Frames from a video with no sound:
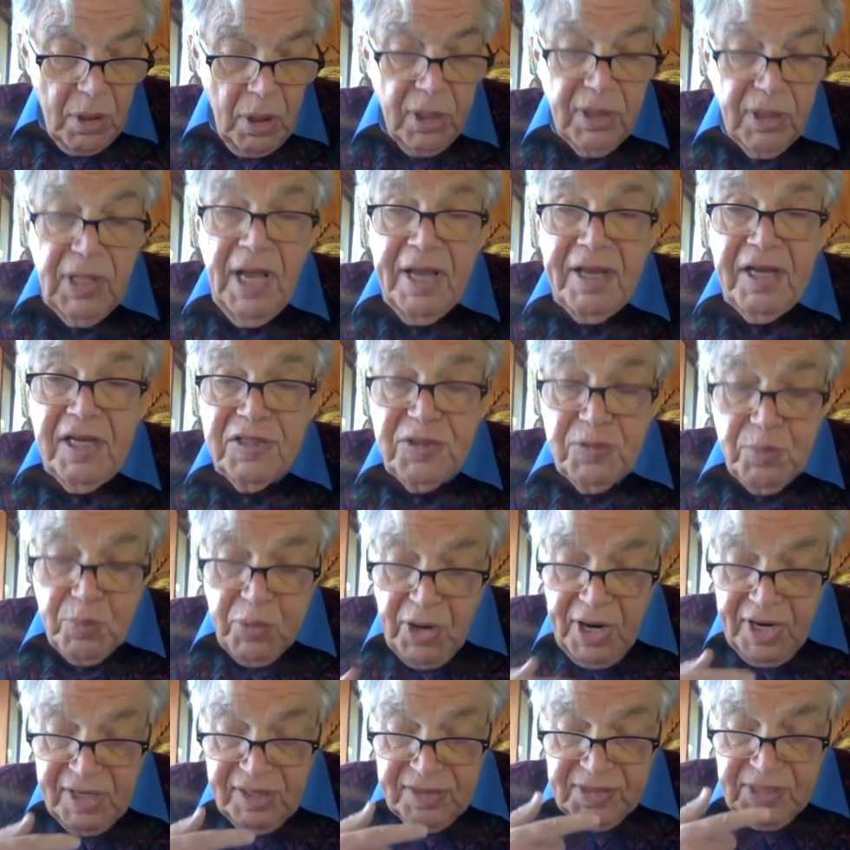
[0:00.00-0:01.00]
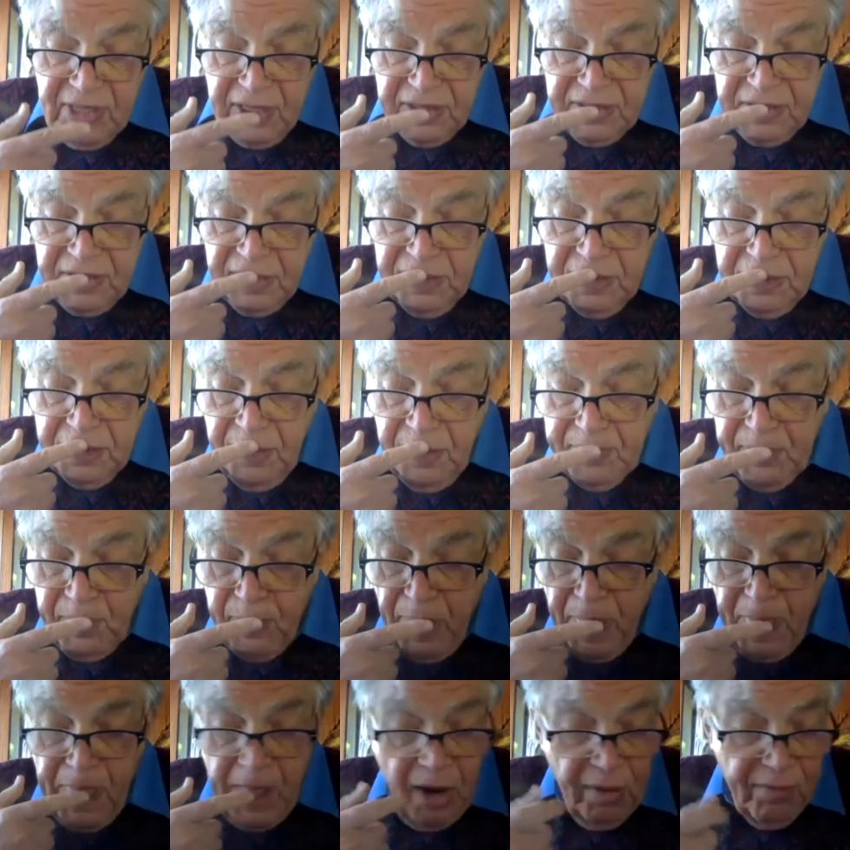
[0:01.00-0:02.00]
Unlike his predecessors,
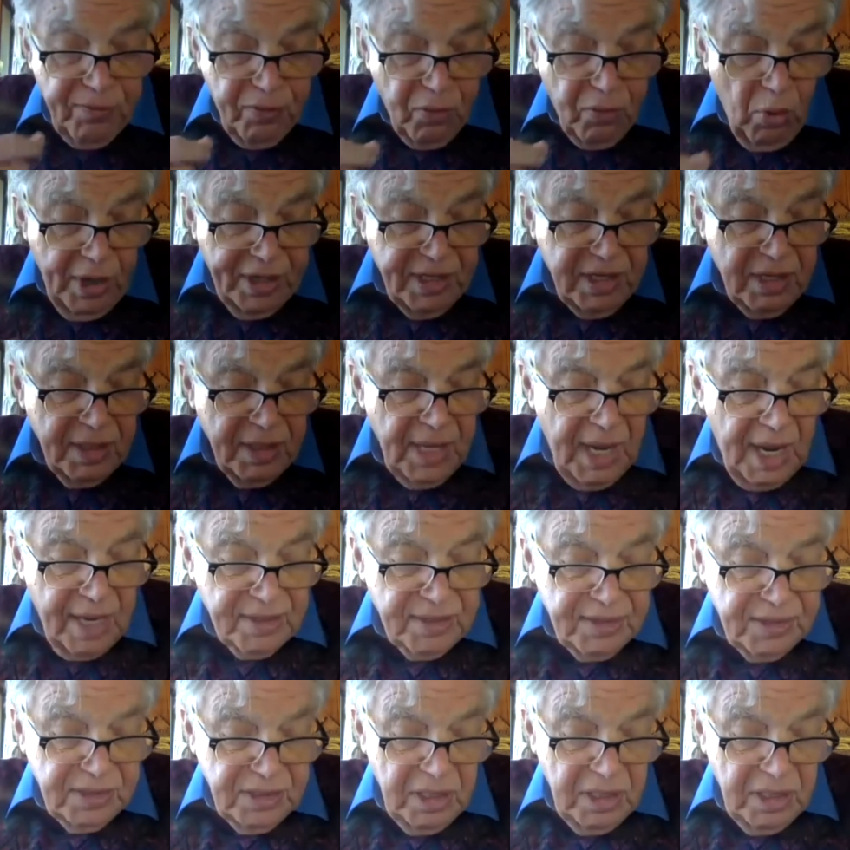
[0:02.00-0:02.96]
Freud did not